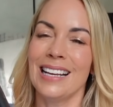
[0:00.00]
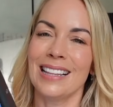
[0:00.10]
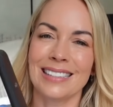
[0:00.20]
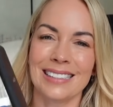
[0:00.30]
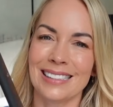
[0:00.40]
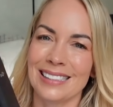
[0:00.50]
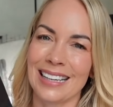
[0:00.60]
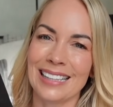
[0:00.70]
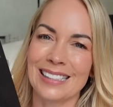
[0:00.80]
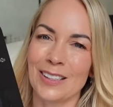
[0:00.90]
This just
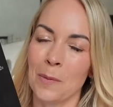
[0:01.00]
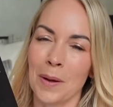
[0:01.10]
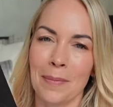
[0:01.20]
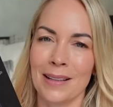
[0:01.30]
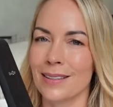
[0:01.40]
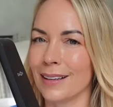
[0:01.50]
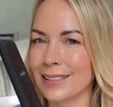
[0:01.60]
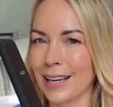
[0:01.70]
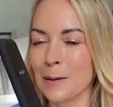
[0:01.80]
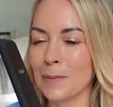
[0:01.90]
sits on my bedside
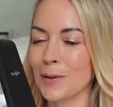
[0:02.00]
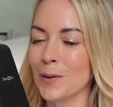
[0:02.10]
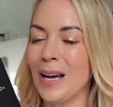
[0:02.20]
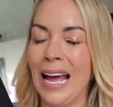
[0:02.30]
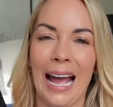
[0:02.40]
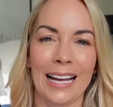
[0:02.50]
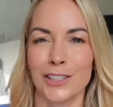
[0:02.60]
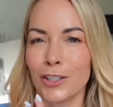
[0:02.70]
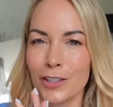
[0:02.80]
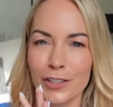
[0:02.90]
table and
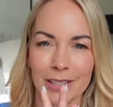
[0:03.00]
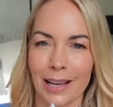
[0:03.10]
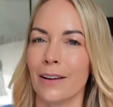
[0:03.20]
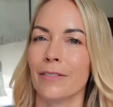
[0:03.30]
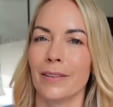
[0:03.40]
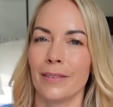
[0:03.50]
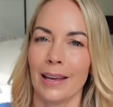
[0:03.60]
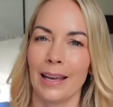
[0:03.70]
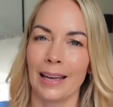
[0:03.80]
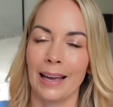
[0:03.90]
charges
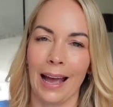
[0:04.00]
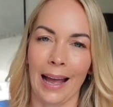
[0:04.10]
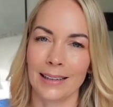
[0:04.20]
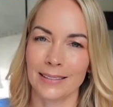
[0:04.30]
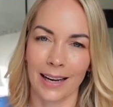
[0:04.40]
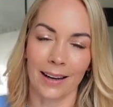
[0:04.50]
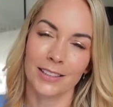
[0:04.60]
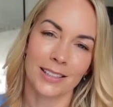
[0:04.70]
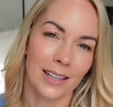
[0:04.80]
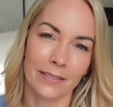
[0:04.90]
everything. And yeah, I
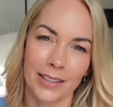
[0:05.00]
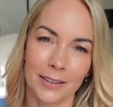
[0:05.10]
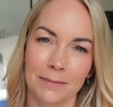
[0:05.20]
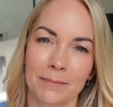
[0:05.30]
just love it.